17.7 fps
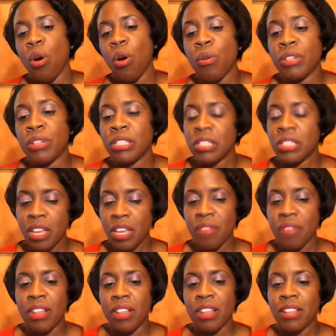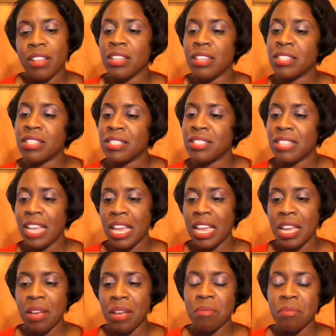or civic, the
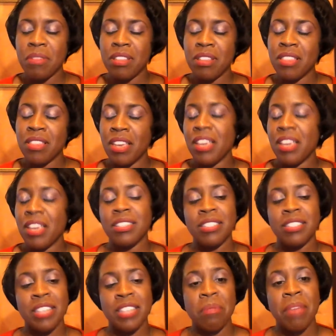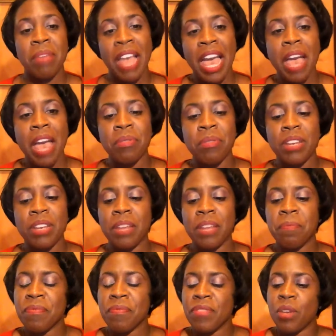same things kept
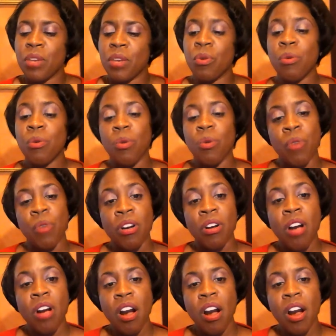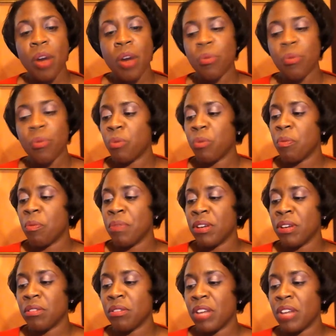happening. We would work hard. We would
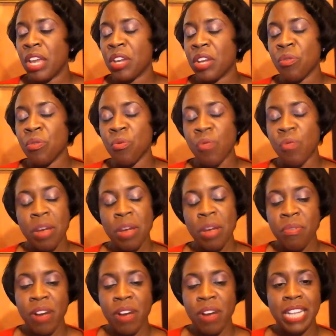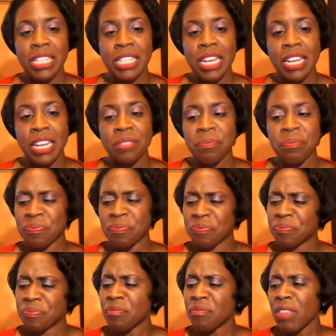build a great project.
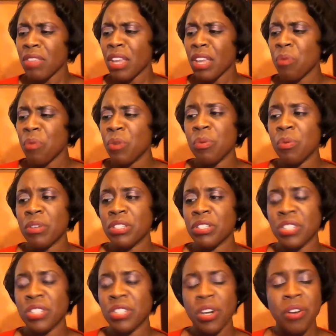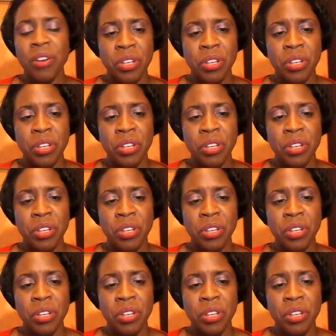We would serve the